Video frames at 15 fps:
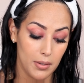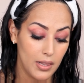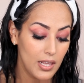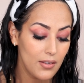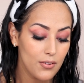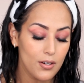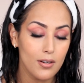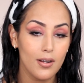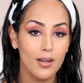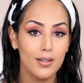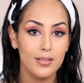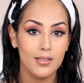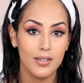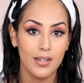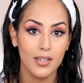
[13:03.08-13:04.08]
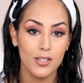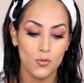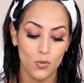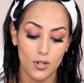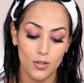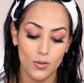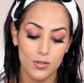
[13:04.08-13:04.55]
Believe it or not, today is
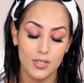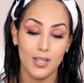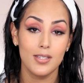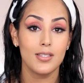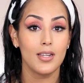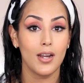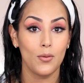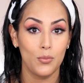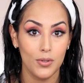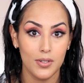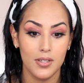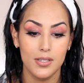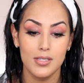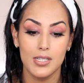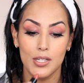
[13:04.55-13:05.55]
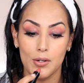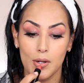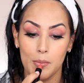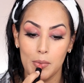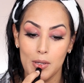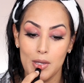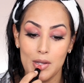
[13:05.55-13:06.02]
one of those days that I would consider
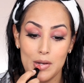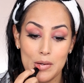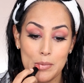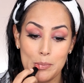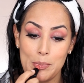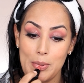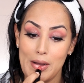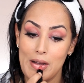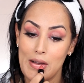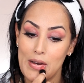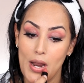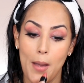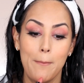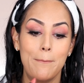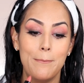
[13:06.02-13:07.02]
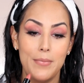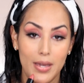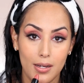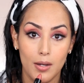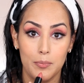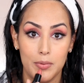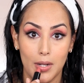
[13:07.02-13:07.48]
it being a bad
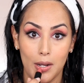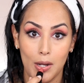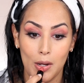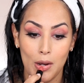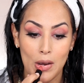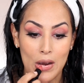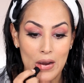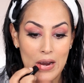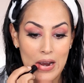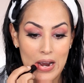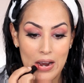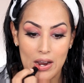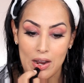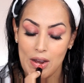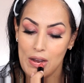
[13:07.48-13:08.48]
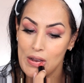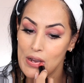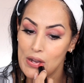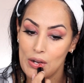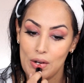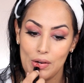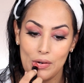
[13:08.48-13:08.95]
makeup day.
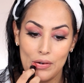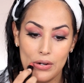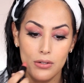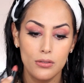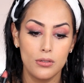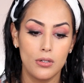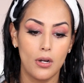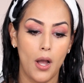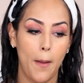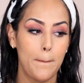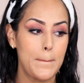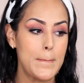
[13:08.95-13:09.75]
Ooh.